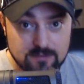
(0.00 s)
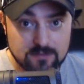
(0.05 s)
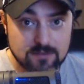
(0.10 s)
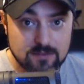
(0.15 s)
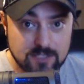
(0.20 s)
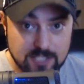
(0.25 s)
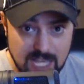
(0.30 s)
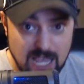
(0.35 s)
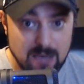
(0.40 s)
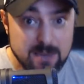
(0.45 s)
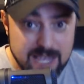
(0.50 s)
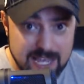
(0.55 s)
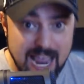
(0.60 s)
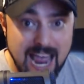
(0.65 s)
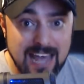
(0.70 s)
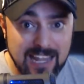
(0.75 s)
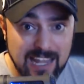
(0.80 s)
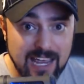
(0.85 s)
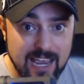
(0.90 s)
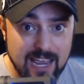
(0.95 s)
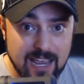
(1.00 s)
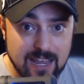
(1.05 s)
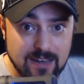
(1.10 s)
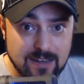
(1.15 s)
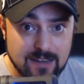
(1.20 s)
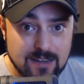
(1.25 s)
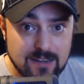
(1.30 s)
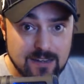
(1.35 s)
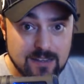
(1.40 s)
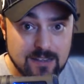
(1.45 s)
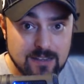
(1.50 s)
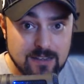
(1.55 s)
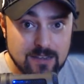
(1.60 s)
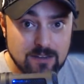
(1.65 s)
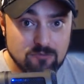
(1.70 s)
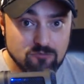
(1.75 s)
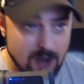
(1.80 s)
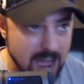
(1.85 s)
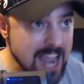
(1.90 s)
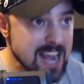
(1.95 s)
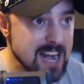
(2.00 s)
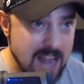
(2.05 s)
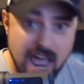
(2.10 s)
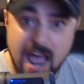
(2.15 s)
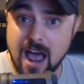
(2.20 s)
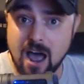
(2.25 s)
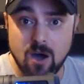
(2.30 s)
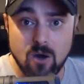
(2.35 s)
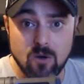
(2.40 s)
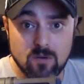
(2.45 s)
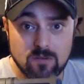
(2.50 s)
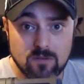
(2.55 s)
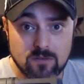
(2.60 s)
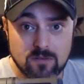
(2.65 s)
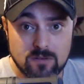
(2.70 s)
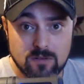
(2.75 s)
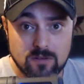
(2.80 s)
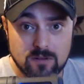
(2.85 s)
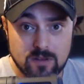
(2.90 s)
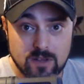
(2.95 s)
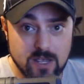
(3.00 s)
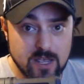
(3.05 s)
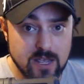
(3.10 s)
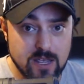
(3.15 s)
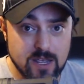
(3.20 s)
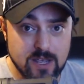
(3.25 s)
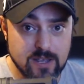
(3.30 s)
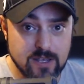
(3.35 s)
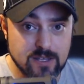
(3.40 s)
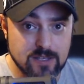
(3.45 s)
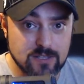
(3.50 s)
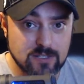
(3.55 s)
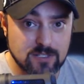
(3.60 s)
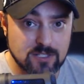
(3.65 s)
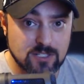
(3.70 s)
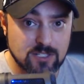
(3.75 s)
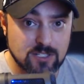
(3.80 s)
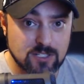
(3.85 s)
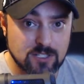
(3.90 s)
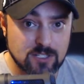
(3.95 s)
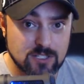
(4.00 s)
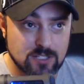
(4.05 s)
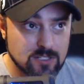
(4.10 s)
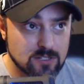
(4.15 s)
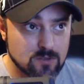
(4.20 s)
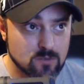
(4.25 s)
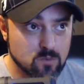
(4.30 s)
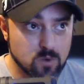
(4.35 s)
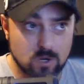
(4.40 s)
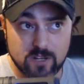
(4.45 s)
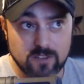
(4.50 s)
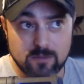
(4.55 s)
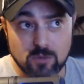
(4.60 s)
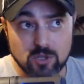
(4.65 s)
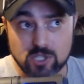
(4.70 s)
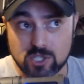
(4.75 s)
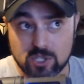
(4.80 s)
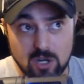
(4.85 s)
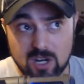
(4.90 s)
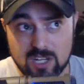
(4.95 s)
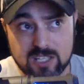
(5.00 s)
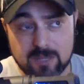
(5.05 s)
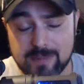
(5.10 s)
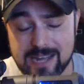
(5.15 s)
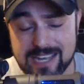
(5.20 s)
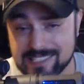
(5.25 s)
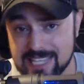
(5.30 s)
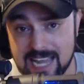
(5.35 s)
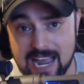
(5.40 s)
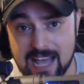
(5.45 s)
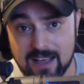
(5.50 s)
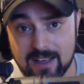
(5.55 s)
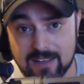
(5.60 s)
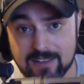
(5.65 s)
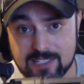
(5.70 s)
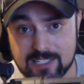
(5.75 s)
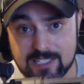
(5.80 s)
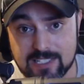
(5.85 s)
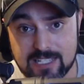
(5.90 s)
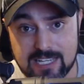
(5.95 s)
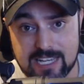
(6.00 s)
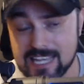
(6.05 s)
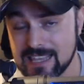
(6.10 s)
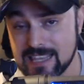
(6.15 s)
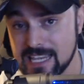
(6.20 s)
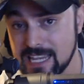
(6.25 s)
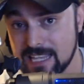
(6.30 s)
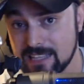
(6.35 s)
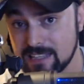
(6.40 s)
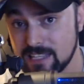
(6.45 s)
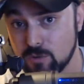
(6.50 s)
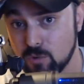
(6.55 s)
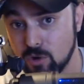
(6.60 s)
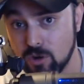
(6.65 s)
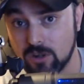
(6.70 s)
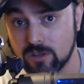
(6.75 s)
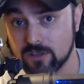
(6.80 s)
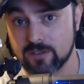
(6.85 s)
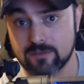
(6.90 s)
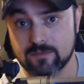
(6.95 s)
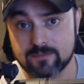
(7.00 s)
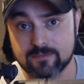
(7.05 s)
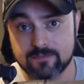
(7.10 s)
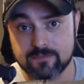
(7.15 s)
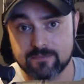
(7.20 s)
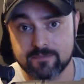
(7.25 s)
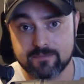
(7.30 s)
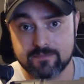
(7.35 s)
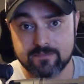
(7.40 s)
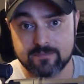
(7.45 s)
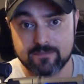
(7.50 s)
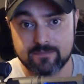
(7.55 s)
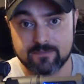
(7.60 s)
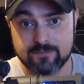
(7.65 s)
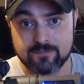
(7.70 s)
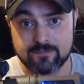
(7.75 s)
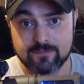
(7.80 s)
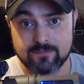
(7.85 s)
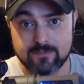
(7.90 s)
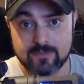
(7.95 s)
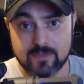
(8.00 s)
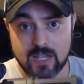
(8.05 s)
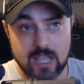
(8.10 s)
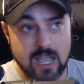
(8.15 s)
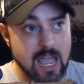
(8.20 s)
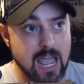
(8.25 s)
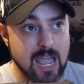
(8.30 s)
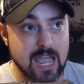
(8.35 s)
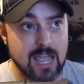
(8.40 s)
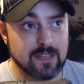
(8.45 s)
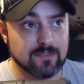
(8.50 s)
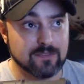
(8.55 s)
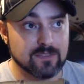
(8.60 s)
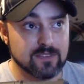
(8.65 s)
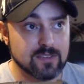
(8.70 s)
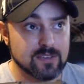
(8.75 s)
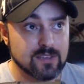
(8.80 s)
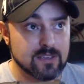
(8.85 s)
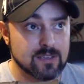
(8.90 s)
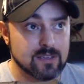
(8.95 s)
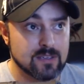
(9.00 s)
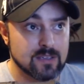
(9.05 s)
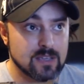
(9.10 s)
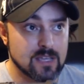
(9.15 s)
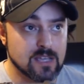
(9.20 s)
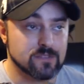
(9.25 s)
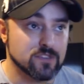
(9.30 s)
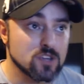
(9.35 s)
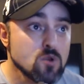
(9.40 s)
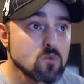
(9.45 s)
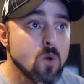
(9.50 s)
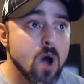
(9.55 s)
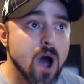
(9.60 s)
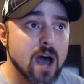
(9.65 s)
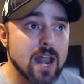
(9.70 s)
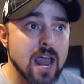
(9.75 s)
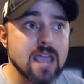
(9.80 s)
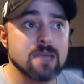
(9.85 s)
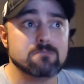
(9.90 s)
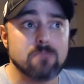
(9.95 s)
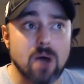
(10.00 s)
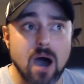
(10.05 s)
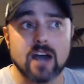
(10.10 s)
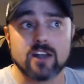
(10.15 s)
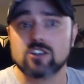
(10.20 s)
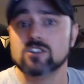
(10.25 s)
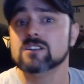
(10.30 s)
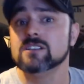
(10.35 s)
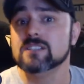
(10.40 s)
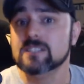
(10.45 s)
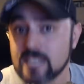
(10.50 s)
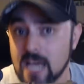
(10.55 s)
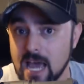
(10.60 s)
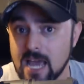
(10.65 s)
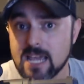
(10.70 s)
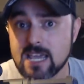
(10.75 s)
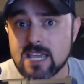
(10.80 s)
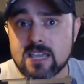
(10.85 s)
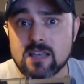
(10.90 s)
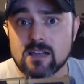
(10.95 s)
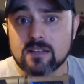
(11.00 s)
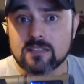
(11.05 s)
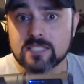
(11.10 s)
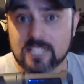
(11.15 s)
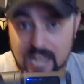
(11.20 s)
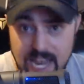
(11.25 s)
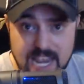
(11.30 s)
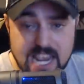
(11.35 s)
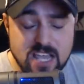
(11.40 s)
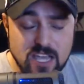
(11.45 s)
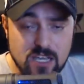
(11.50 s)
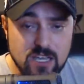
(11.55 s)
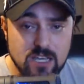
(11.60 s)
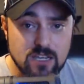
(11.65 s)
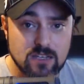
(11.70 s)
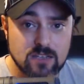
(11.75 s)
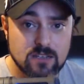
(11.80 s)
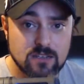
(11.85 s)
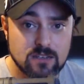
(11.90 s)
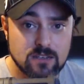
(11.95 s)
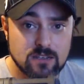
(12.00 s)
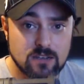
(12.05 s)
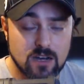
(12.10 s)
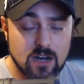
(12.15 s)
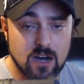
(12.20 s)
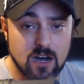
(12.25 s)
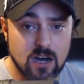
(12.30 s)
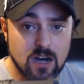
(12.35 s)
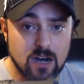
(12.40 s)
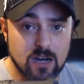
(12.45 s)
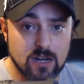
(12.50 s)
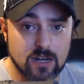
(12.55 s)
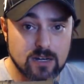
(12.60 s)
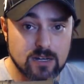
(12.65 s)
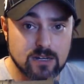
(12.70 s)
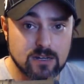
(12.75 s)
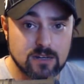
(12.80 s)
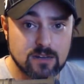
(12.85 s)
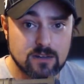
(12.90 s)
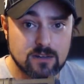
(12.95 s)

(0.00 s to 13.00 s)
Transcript: Sami Callihan, right now, is one of the most talked about talents in the indie world. And if you want a modern day take on